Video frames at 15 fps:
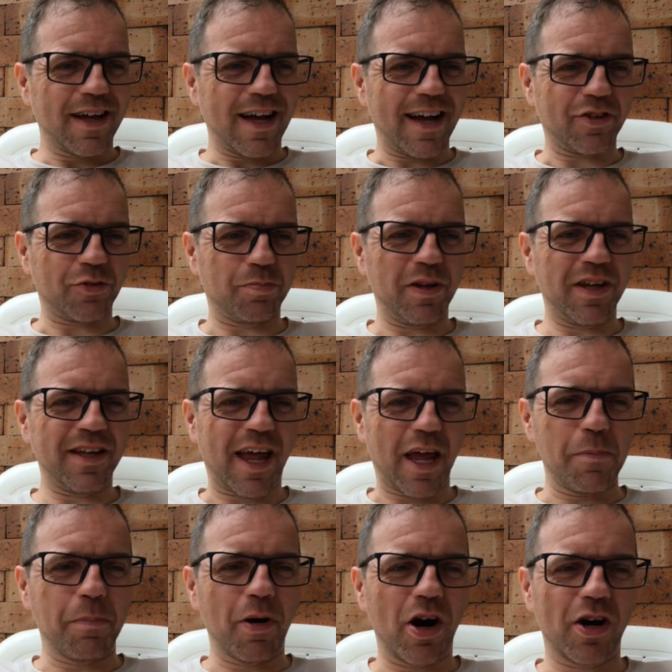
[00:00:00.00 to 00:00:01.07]
has been
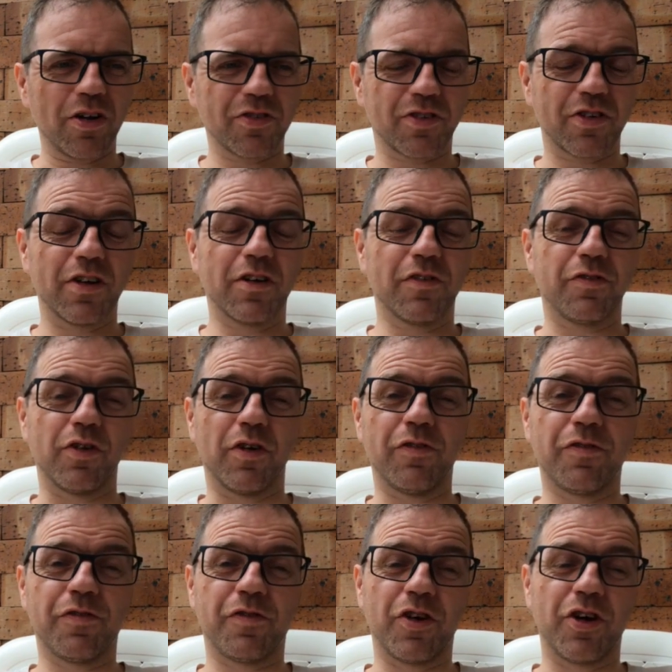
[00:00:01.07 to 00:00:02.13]
a pastor for
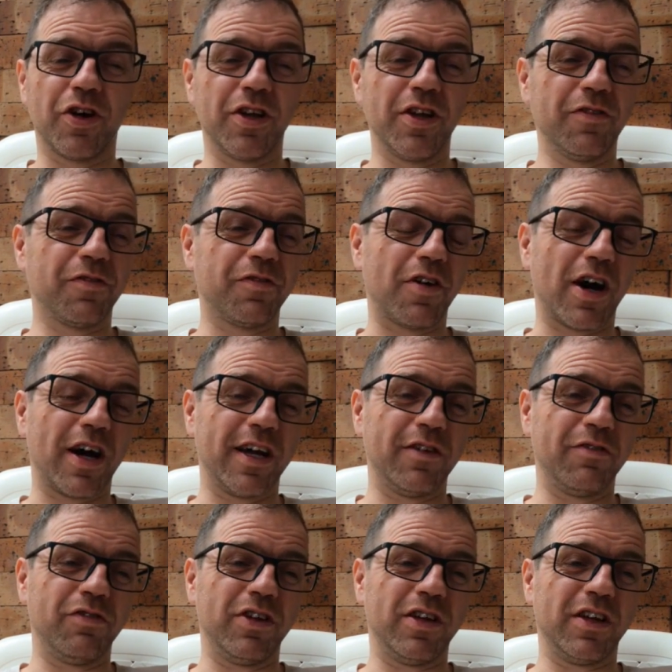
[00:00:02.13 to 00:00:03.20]

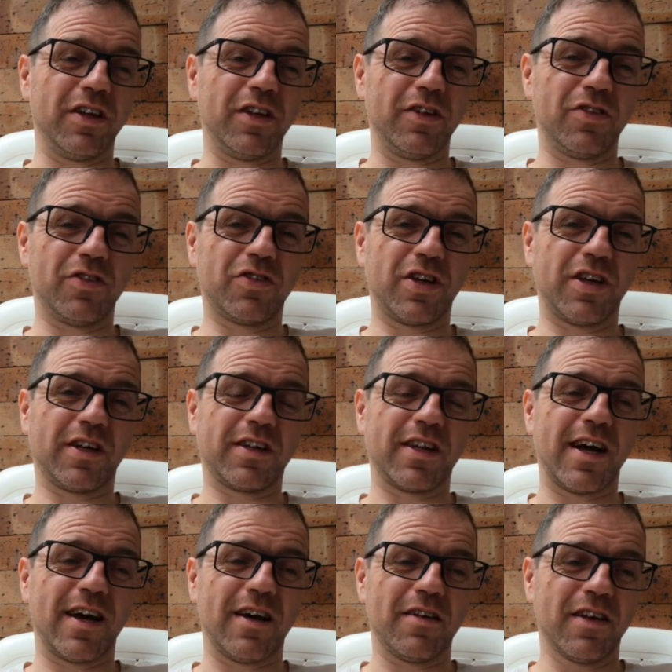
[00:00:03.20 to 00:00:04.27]
35 years. Check
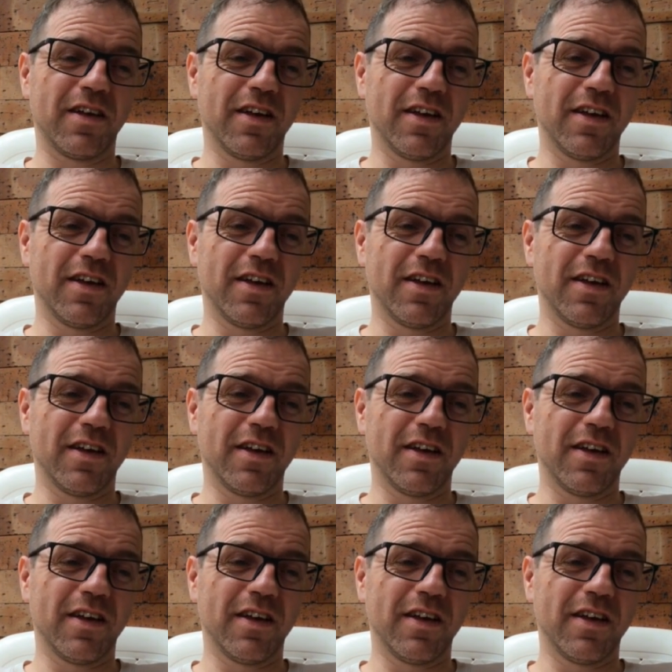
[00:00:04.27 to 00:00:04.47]
that.